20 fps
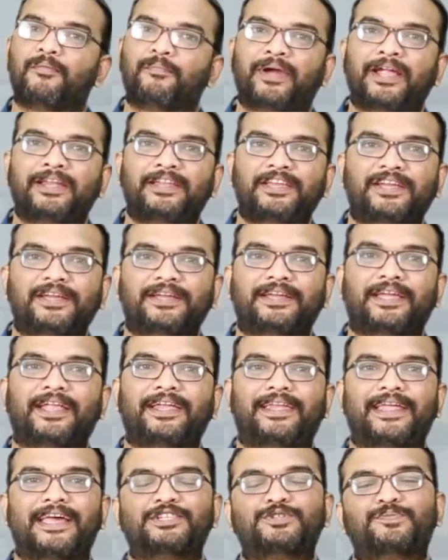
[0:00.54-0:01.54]
My dear
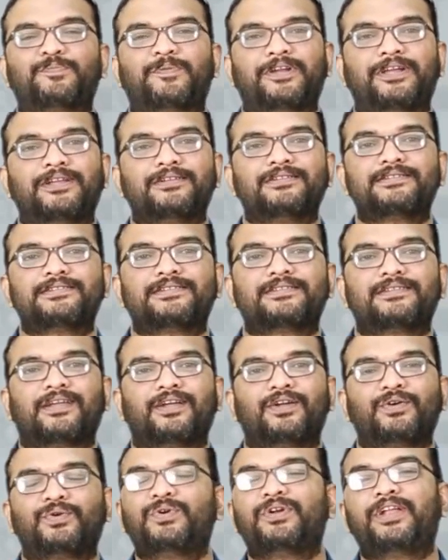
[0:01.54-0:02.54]
GATE
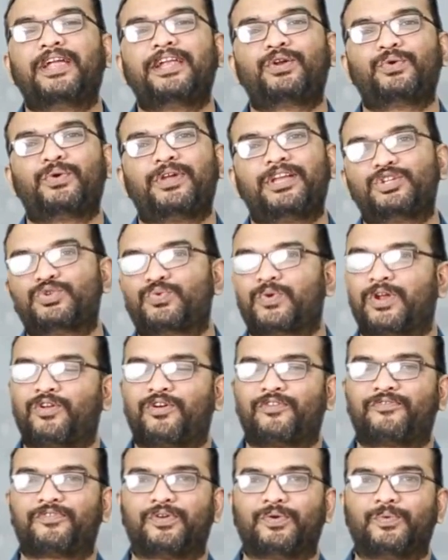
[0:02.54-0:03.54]
aspirants, good day to each one
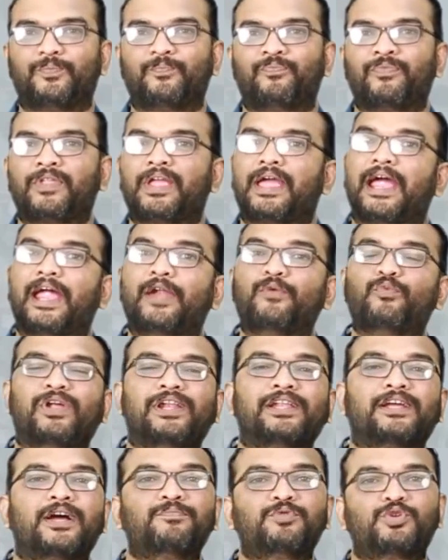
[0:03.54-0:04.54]
of you and
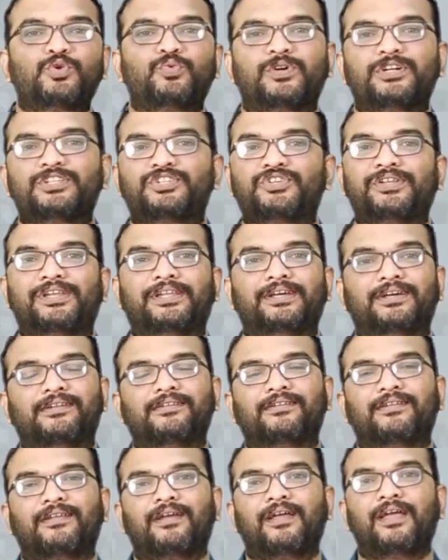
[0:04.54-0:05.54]
welcome to
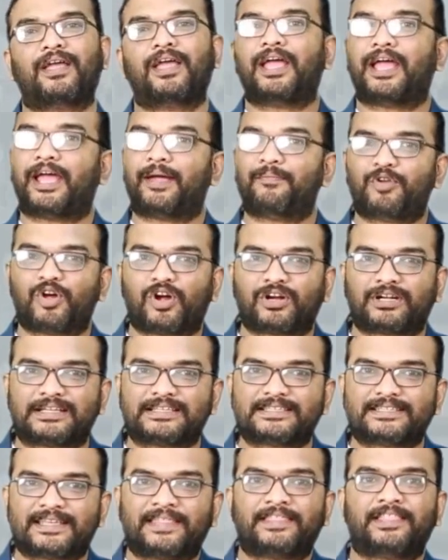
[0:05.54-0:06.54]
Virtulearn. I am Dr.
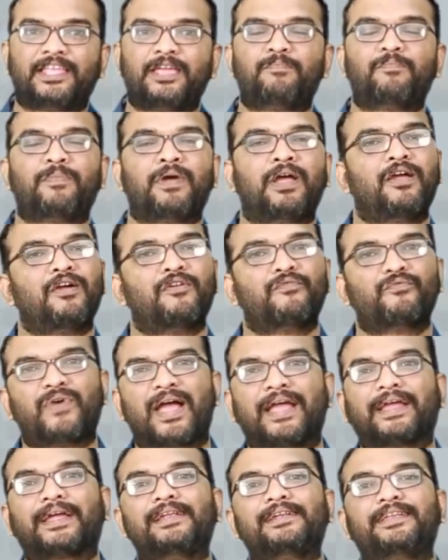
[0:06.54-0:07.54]
Sandeep,
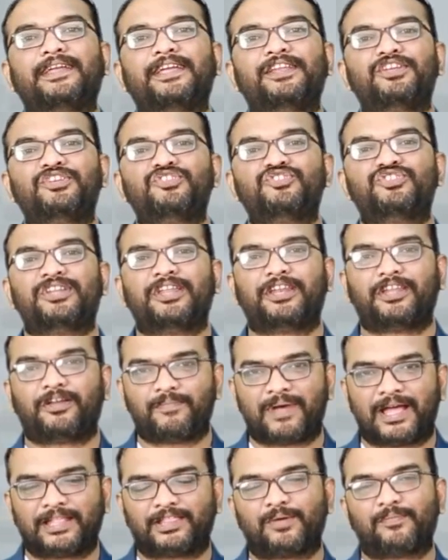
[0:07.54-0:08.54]
faculty in
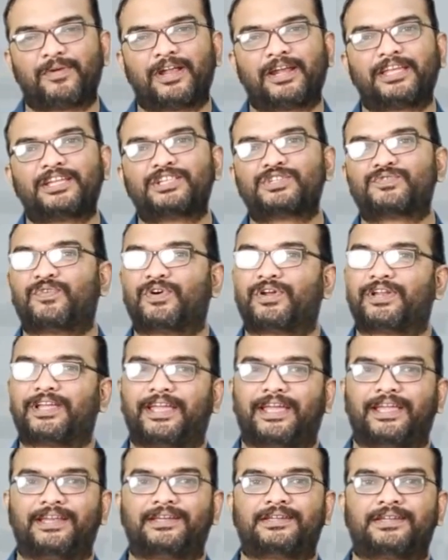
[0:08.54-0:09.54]
Engineering Mathematics for
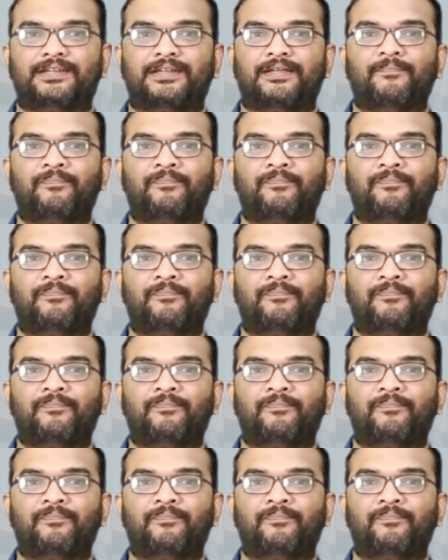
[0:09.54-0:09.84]
GATE.